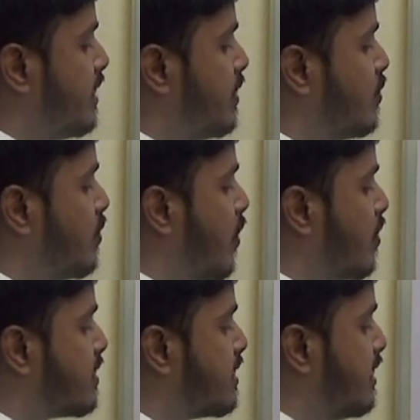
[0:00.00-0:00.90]
into
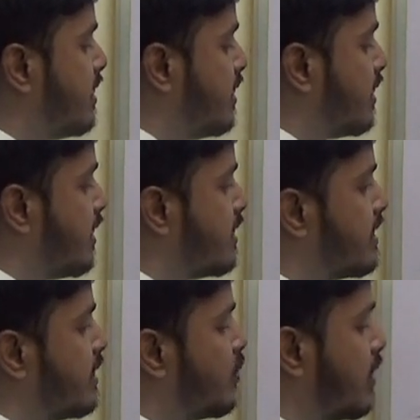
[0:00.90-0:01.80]
cos t is
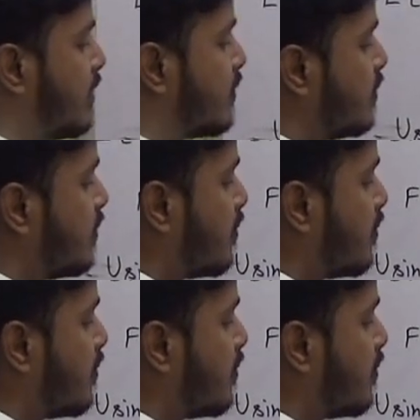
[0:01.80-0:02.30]
equal to